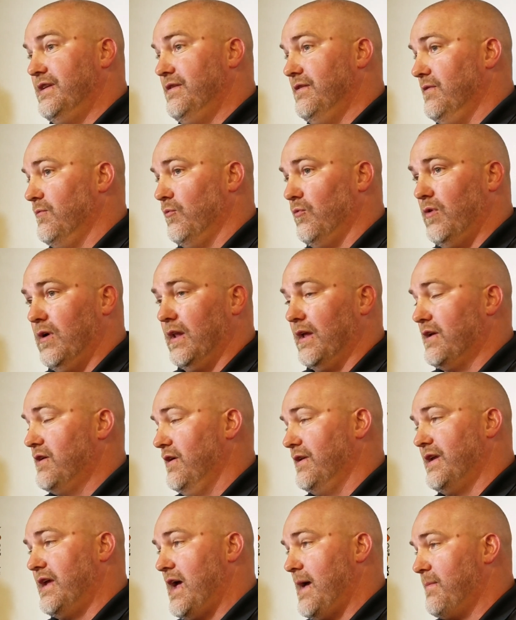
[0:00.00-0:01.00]
really
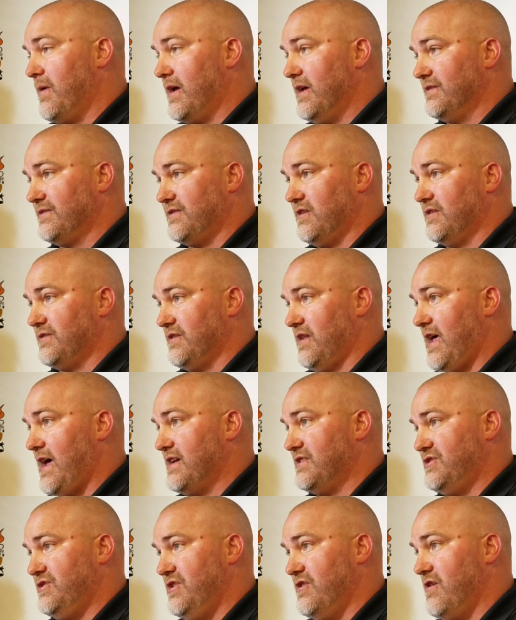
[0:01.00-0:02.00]
good game against us
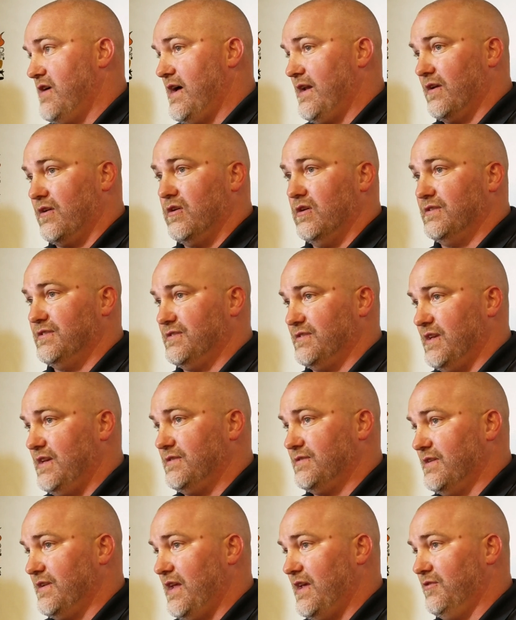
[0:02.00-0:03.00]
last year, had a good
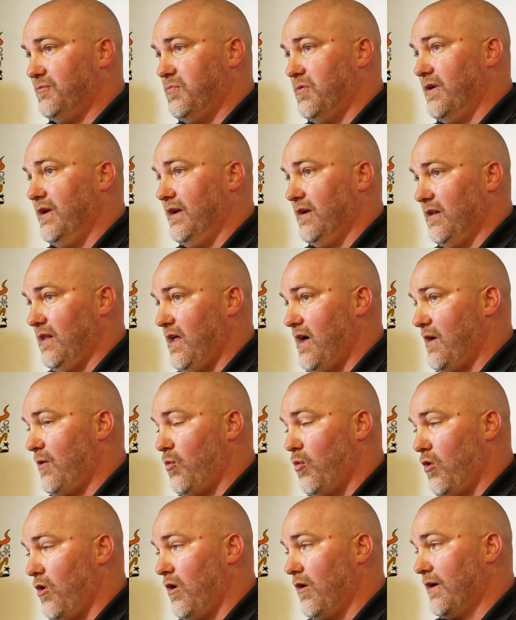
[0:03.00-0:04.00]
season. He's put in a lot
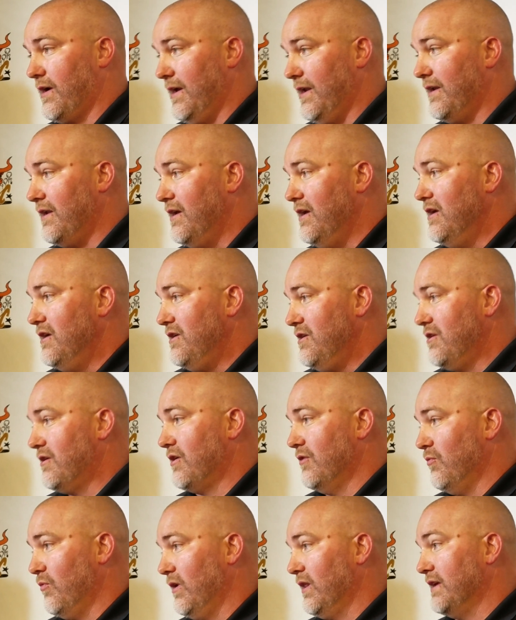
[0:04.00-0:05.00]
of work, and you
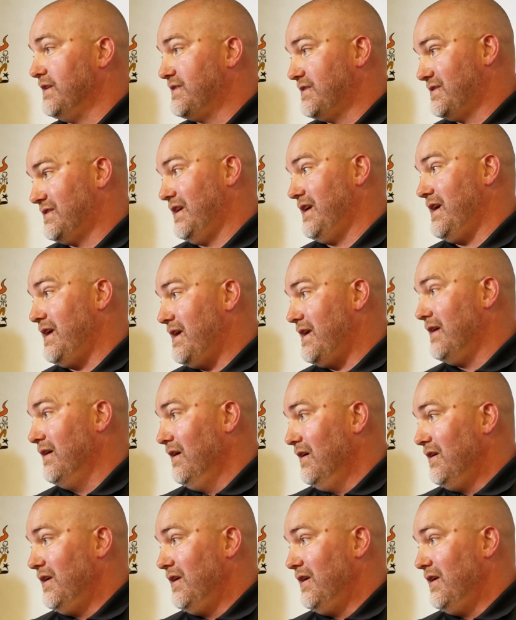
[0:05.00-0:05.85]
can really see,